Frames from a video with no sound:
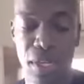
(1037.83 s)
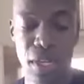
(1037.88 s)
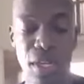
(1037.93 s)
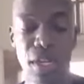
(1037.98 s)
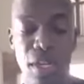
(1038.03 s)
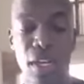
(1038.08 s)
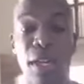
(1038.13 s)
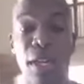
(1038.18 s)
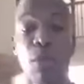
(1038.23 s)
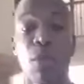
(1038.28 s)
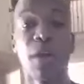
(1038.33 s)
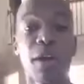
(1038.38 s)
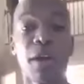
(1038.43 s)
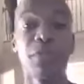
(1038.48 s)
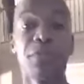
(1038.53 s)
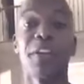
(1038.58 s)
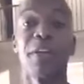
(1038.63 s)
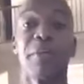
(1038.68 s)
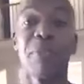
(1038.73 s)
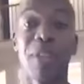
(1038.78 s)
number one, I'm
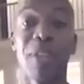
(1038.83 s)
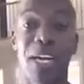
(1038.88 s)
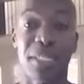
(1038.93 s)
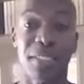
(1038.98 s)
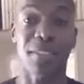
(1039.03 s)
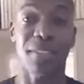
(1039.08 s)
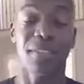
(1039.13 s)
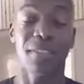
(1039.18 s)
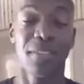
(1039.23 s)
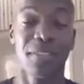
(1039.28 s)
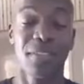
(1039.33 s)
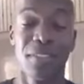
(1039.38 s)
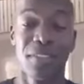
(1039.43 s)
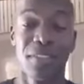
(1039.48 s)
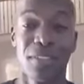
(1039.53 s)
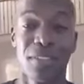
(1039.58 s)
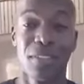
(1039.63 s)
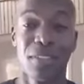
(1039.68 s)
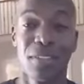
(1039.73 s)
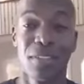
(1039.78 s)
feeling blessed,
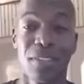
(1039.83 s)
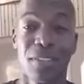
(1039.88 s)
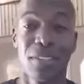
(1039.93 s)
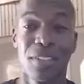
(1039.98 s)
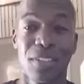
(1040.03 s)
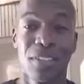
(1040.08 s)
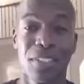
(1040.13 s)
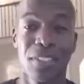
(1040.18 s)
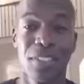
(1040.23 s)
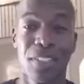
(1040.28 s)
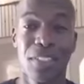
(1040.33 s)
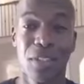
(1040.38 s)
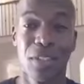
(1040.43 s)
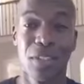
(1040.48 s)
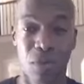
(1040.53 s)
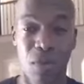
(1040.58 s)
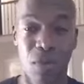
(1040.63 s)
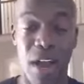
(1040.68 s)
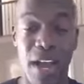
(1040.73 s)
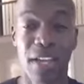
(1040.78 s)

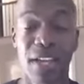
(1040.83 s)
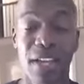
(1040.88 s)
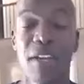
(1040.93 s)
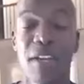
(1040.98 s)
right?